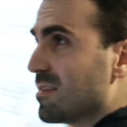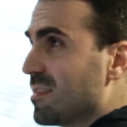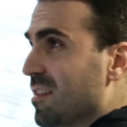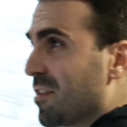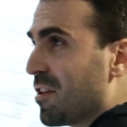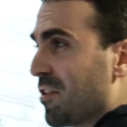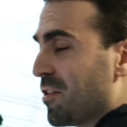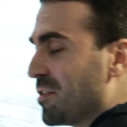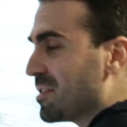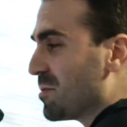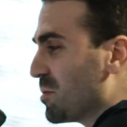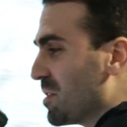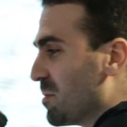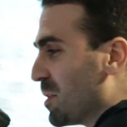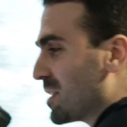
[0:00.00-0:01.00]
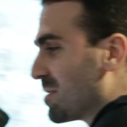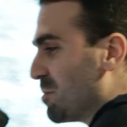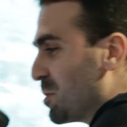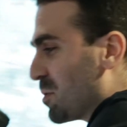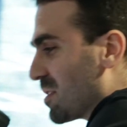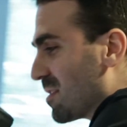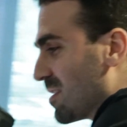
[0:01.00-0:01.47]
Yeah. There isn't really much
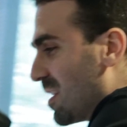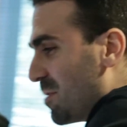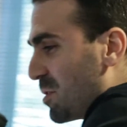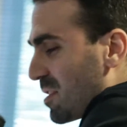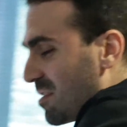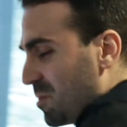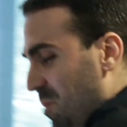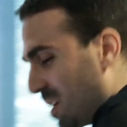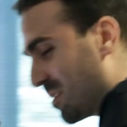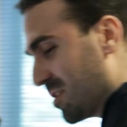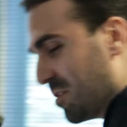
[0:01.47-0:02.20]
people can say because you make